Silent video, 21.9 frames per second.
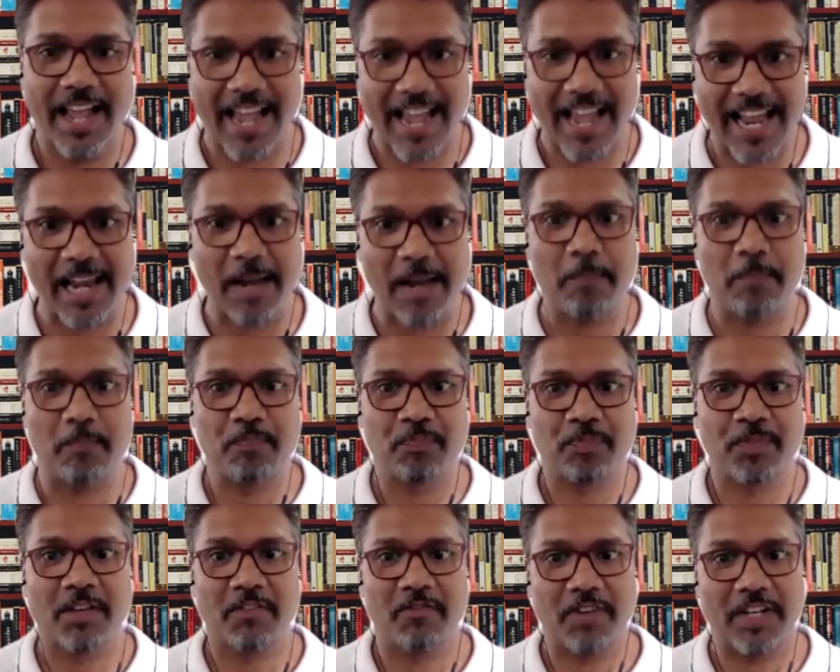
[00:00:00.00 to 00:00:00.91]
help
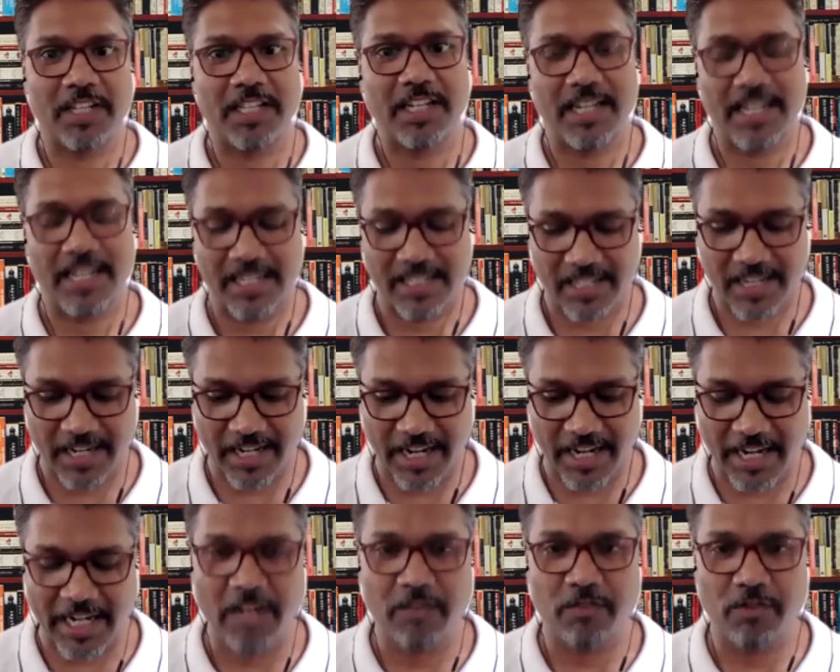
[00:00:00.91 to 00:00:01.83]
whether it's an
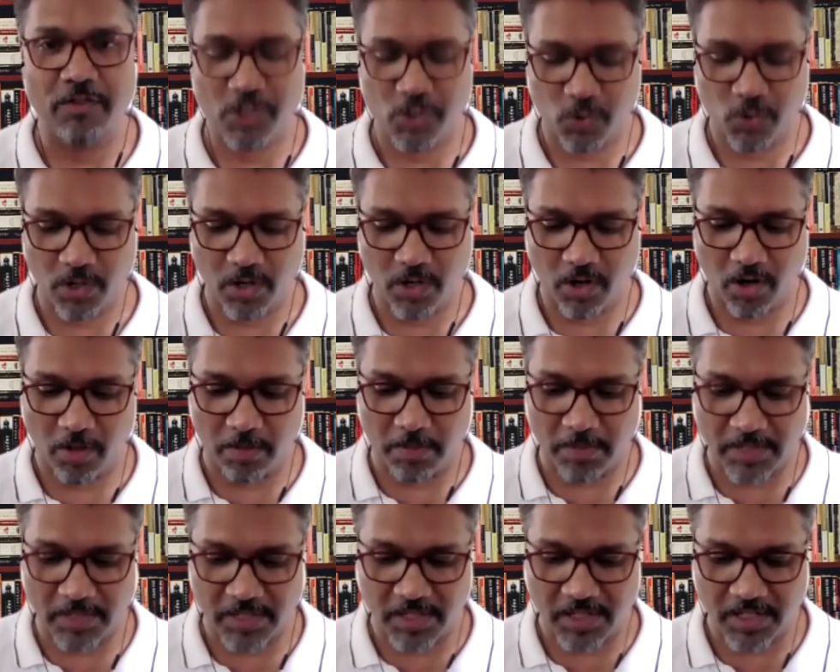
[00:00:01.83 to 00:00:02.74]
individual or
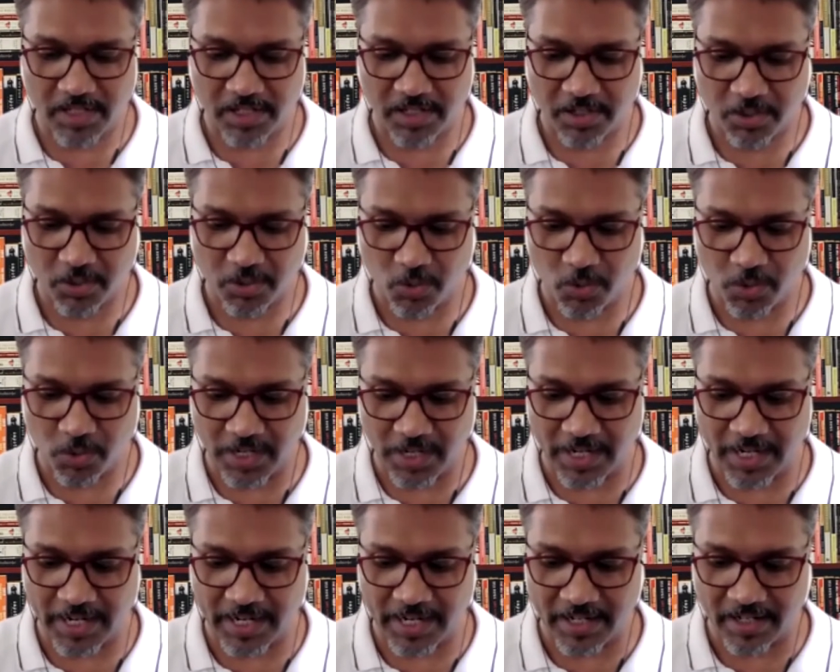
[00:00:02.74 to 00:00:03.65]
business to
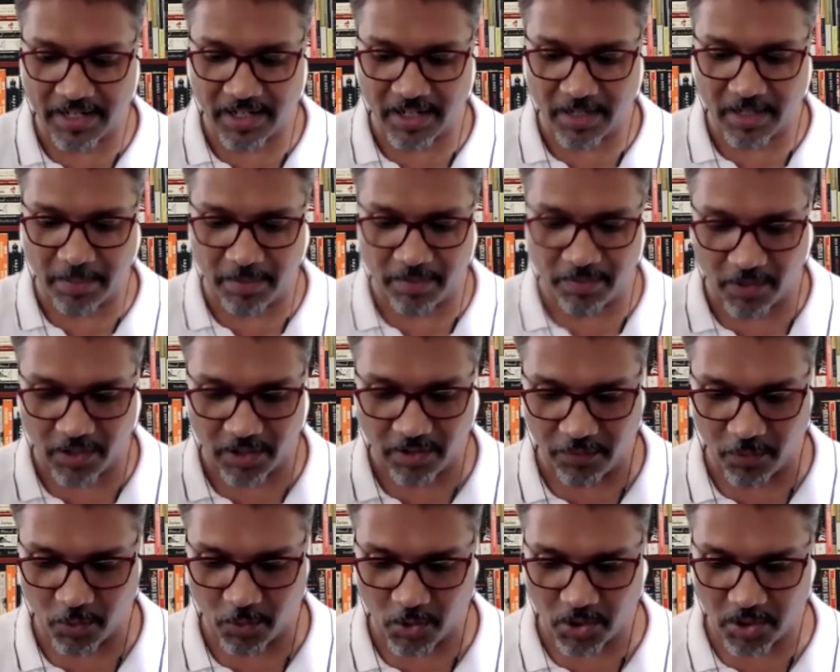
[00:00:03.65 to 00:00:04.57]
create a preferred
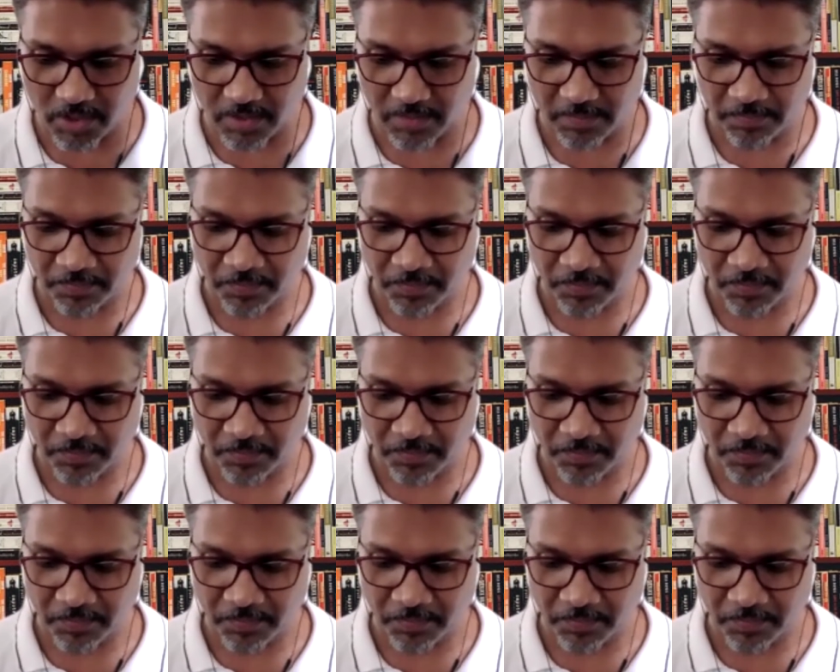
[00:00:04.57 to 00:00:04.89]
future.